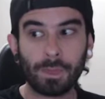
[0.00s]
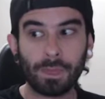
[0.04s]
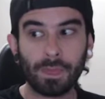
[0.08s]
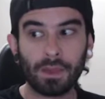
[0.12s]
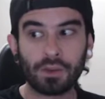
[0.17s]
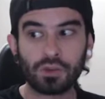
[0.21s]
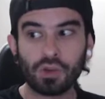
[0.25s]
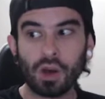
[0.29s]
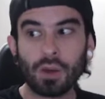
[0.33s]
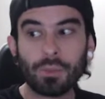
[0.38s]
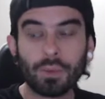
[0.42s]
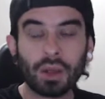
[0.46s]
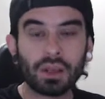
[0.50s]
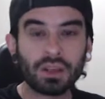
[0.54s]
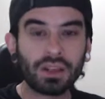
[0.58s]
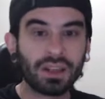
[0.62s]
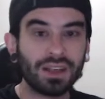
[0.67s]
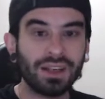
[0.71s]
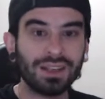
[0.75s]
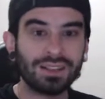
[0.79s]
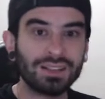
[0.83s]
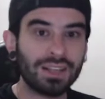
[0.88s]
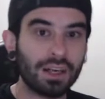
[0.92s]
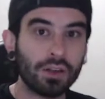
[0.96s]
so I'm not going
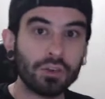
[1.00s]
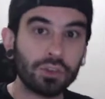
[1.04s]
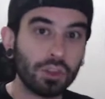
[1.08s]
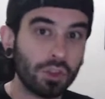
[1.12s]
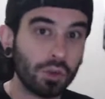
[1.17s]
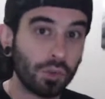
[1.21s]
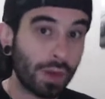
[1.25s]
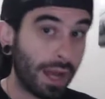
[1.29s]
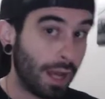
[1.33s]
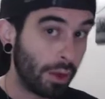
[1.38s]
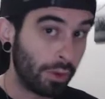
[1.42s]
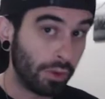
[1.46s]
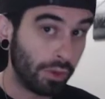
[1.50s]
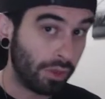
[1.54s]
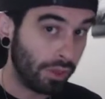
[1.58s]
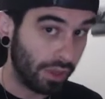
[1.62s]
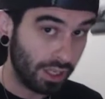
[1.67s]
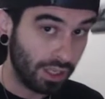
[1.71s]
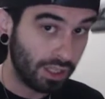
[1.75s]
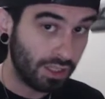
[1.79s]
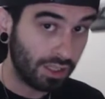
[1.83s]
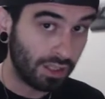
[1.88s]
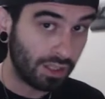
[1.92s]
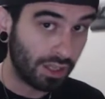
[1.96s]
to tell you how to
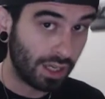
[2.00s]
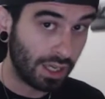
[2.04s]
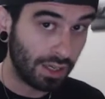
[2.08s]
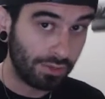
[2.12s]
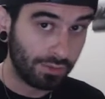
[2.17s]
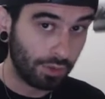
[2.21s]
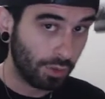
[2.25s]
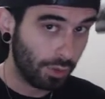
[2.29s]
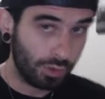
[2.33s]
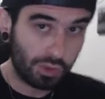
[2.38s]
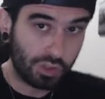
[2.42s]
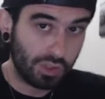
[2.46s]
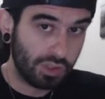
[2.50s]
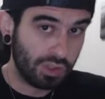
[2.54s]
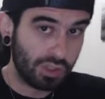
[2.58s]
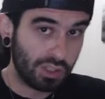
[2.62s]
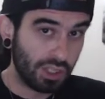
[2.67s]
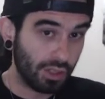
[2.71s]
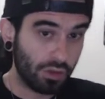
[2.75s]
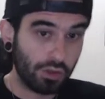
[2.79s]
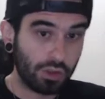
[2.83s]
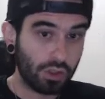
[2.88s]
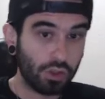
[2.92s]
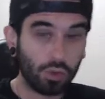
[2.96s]
think. I have no interest in
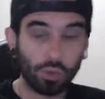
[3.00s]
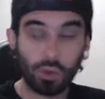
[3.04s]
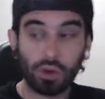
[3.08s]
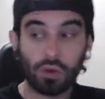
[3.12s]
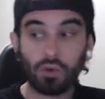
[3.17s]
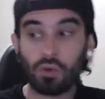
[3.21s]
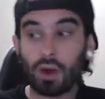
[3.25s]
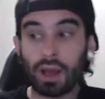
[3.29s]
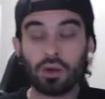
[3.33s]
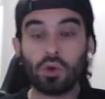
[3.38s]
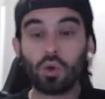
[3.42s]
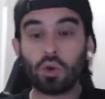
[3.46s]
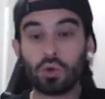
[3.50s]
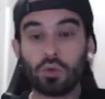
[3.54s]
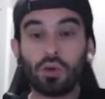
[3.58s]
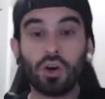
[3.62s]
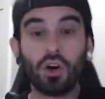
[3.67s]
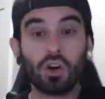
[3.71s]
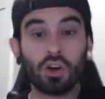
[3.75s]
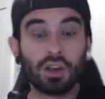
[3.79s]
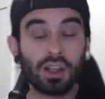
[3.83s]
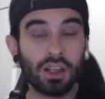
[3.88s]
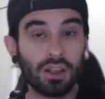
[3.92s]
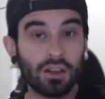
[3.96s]
telling you what right or
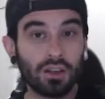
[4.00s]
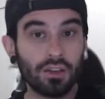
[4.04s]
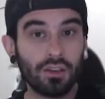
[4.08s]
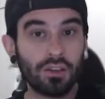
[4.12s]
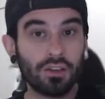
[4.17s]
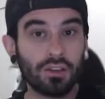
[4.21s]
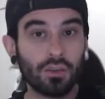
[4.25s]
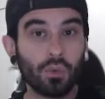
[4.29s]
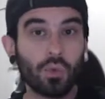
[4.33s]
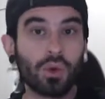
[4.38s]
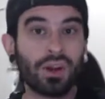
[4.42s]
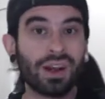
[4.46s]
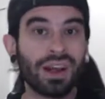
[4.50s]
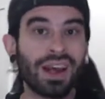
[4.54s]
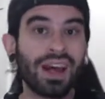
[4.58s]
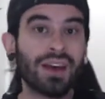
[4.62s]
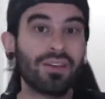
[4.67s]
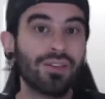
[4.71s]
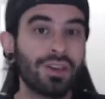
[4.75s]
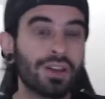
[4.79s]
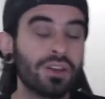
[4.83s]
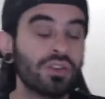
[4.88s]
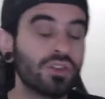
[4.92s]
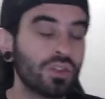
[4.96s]
wrong is. What I
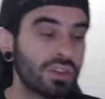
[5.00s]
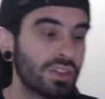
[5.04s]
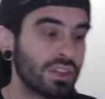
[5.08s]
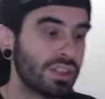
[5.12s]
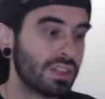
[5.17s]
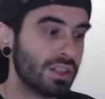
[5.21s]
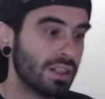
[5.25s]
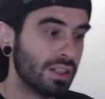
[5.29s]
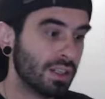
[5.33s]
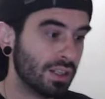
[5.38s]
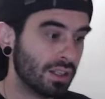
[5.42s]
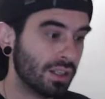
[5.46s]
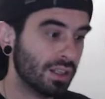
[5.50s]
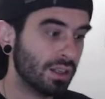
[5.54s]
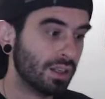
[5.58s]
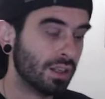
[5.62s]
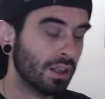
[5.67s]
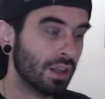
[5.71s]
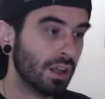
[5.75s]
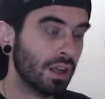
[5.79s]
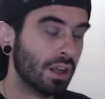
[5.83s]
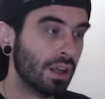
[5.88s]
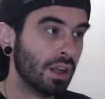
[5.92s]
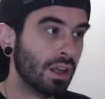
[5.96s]
have interest
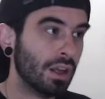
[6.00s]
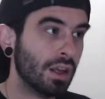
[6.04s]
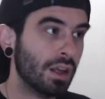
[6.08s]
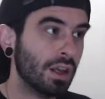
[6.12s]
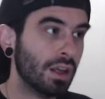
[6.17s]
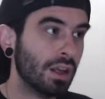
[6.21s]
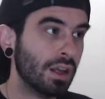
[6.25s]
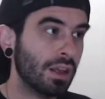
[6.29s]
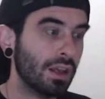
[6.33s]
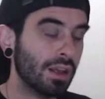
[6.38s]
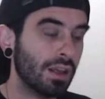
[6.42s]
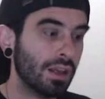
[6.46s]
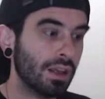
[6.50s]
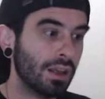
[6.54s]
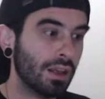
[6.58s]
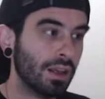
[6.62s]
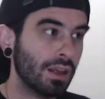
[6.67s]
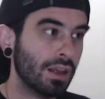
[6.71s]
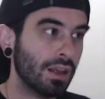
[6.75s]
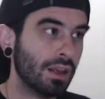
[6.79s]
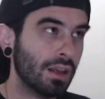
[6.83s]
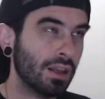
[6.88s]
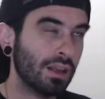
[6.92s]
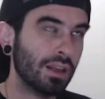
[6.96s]
in
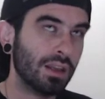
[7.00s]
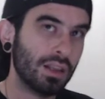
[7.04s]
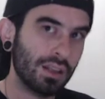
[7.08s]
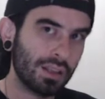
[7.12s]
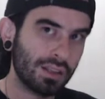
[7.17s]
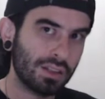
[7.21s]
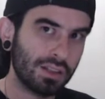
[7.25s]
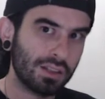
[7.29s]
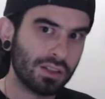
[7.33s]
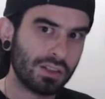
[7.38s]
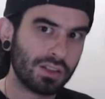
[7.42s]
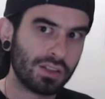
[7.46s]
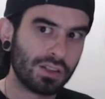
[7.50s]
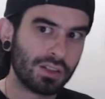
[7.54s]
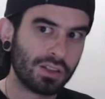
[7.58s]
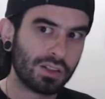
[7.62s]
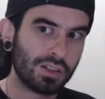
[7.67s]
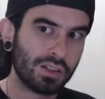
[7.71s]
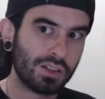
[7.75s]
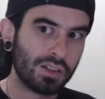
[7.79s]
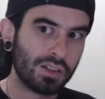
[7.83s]
is,